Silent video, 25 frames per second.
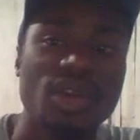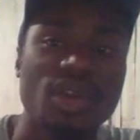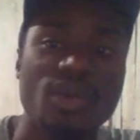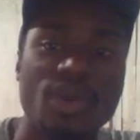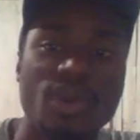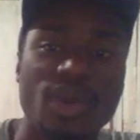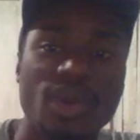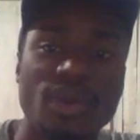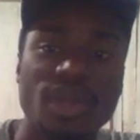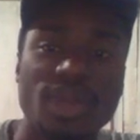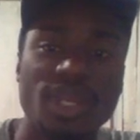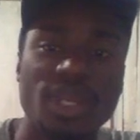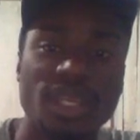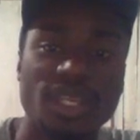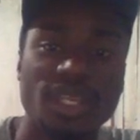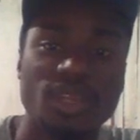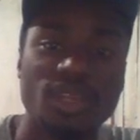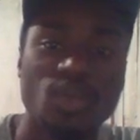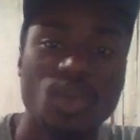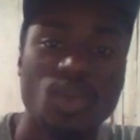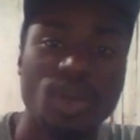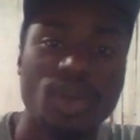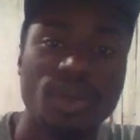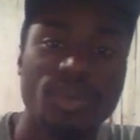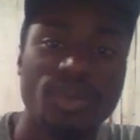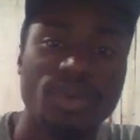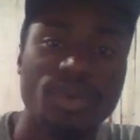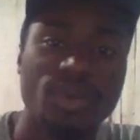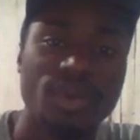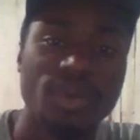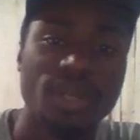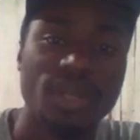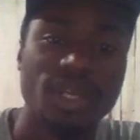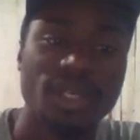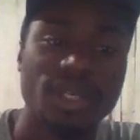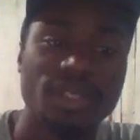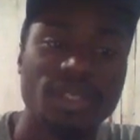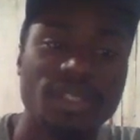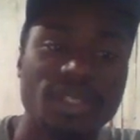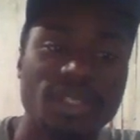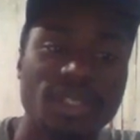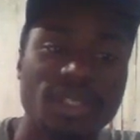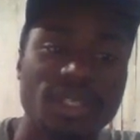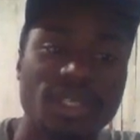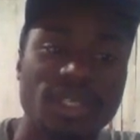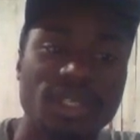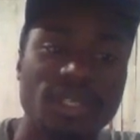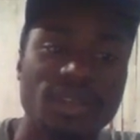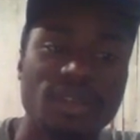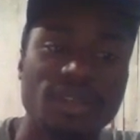we're gonna get one product
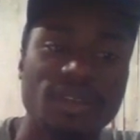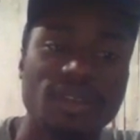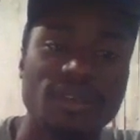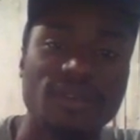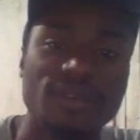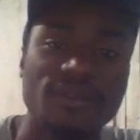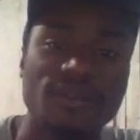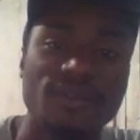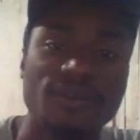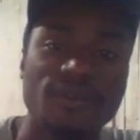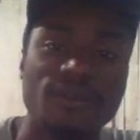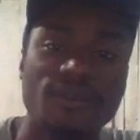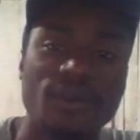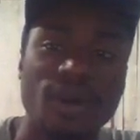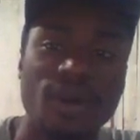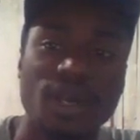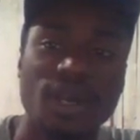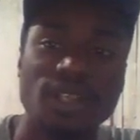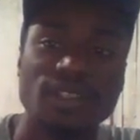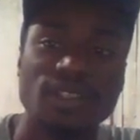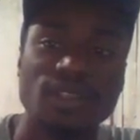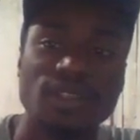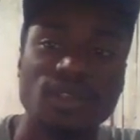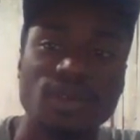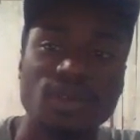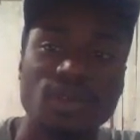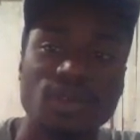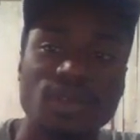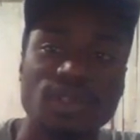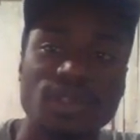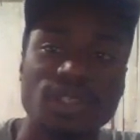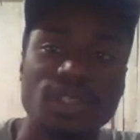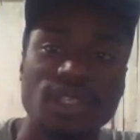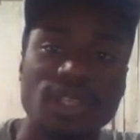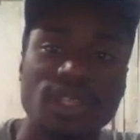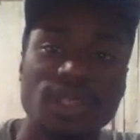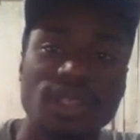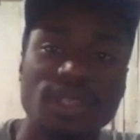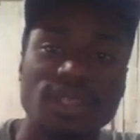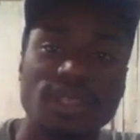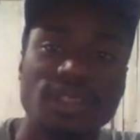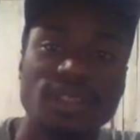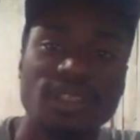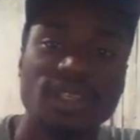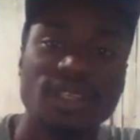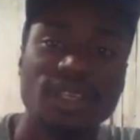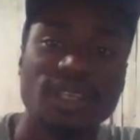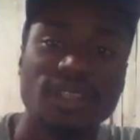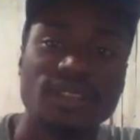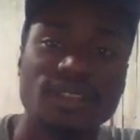for us to use in this
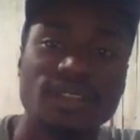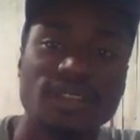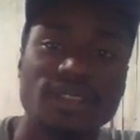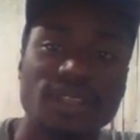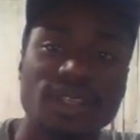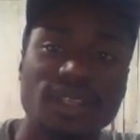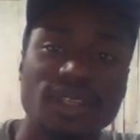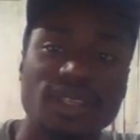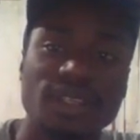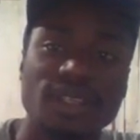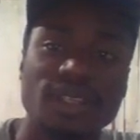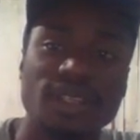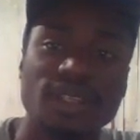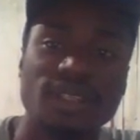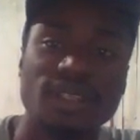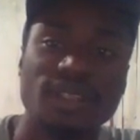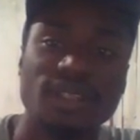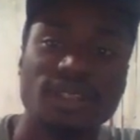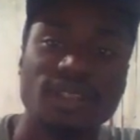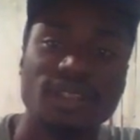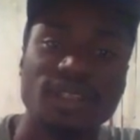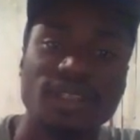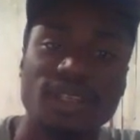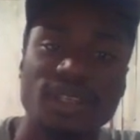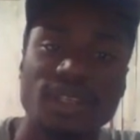case study and